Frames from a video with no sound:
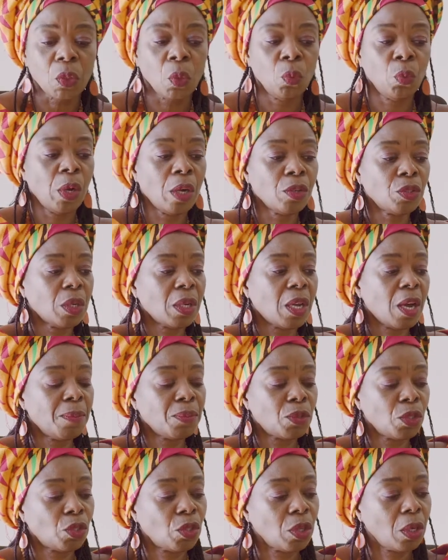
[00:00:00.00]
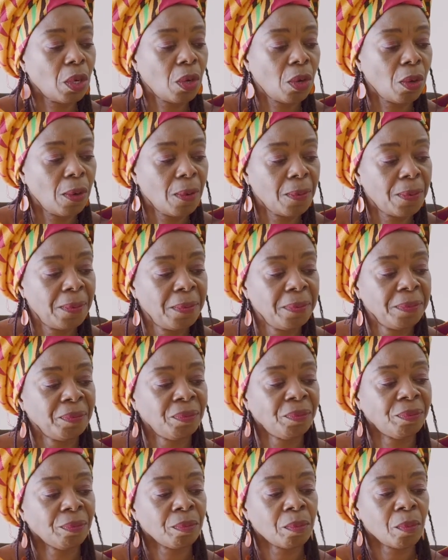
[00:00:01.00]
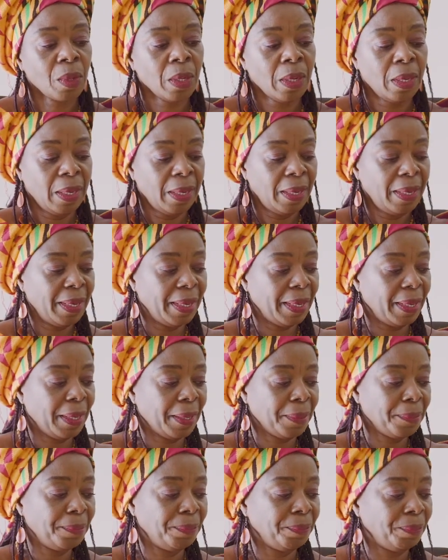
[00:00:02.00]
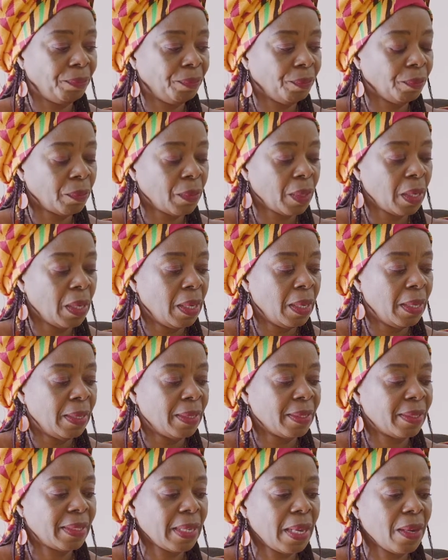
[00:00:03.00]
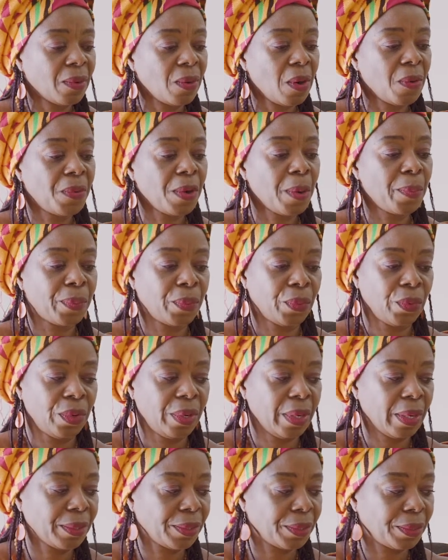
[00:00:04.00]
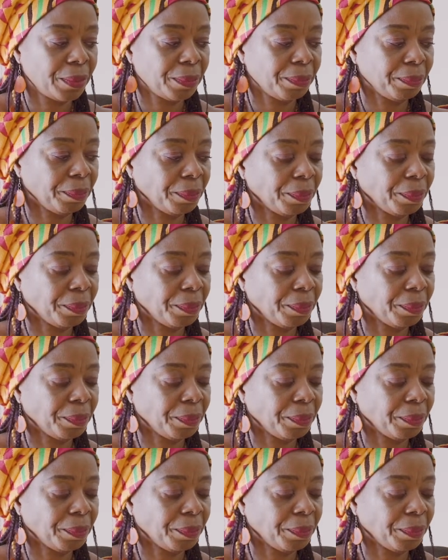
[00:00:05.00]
we also come to talk of the Sankofa products,